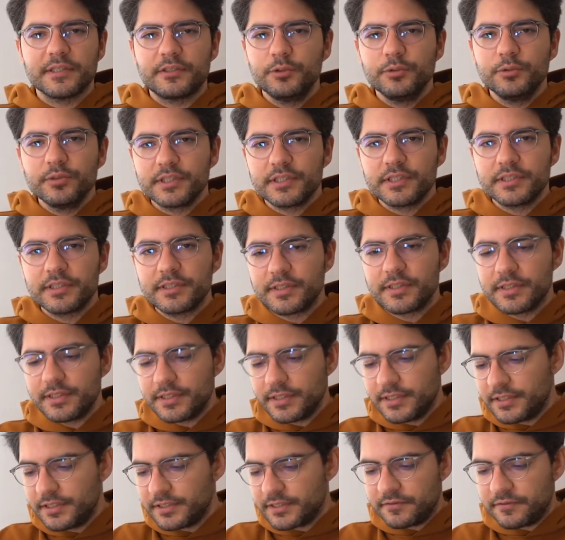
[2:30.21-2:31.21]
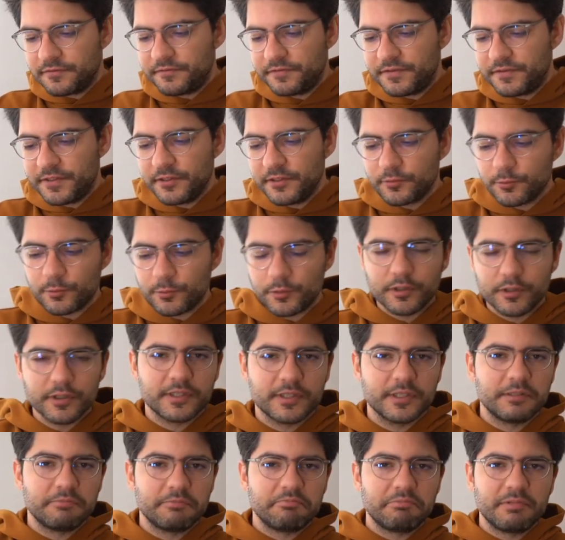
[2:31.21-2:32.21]
user studies and fieldwork
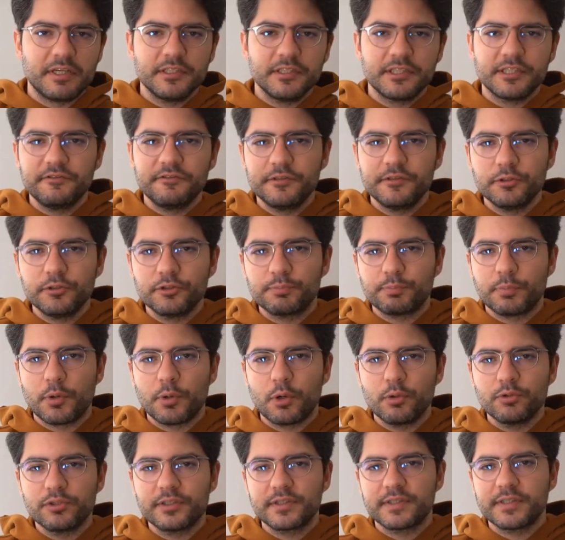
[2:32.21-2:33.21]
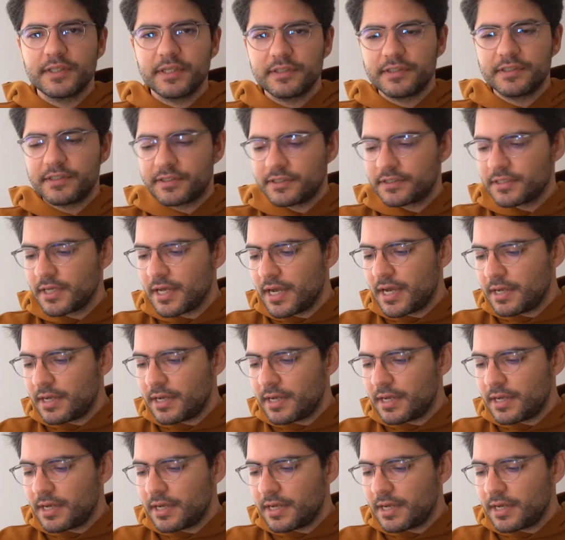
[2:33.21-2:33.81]
and interviews, post-its,